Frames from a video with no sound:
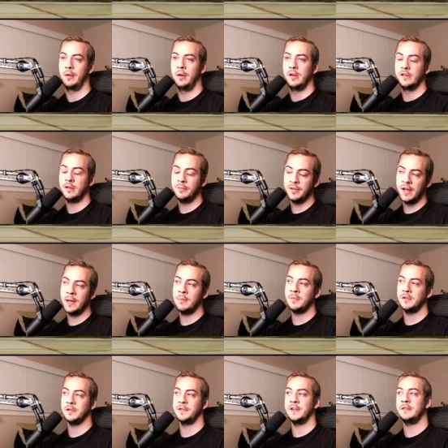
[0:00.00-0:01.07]

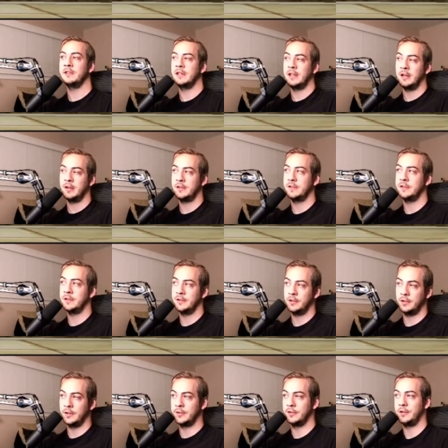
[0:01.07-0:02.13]
Sometimes your favorite character
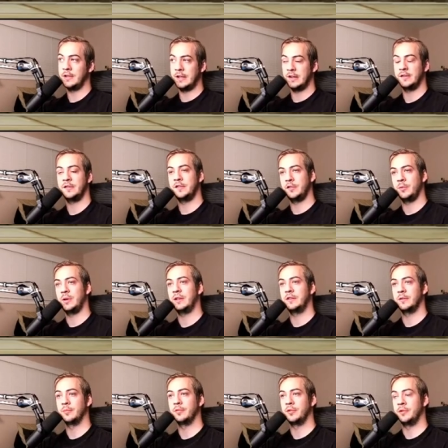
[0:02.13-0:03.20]
literally is too weak
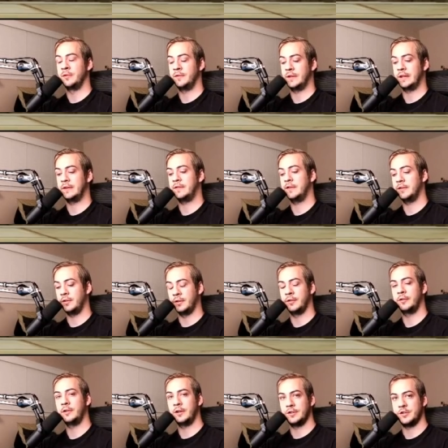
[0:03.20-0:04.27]
to improve. Like if they're
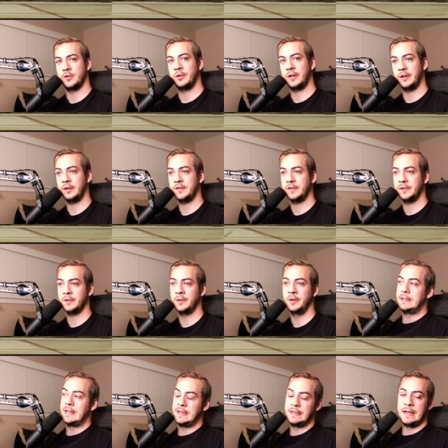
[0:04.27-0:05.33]
literally a joke character,
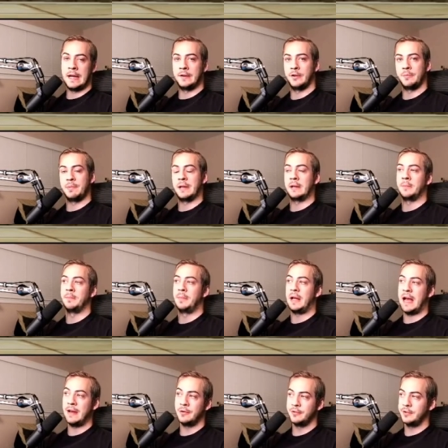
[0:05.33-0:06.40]
then yeah, don't pick them.
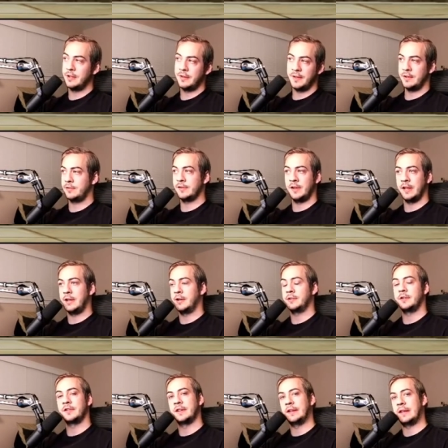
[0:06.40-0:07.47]
But I don't really think there's any
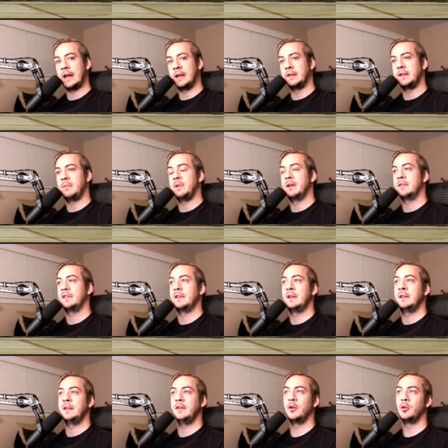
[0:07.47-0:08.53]
characters like that in
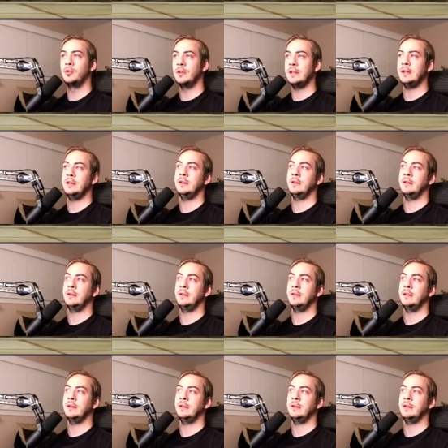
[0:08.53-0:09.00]
DBFZ. The only